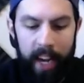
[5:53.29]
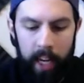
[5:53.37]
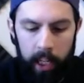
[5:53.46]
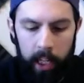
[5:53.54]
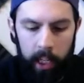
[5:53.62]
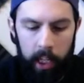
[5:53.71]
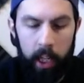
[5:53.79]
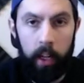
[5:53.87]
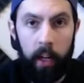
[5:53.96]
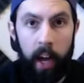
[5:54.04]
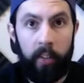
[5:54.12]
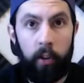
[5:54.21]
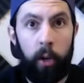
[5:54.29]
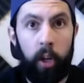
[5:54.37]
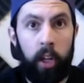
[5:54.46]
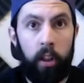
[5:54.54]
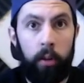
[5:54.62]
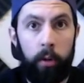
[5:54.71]
any
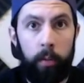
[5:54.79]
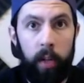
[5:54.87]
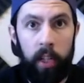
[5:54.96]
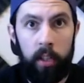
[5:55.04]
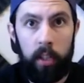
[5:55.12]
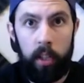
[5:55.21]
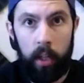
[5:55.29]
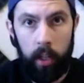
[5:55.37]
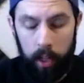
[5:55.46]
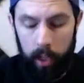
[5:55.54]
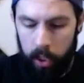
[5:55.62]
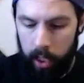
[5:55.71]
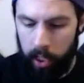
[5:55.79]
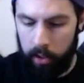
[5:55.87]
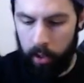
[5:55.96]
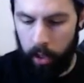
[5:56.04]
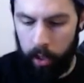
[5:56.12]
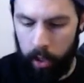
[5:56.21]
aftermarket thermal paste to get
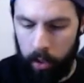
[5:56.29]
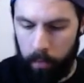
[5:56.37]
started.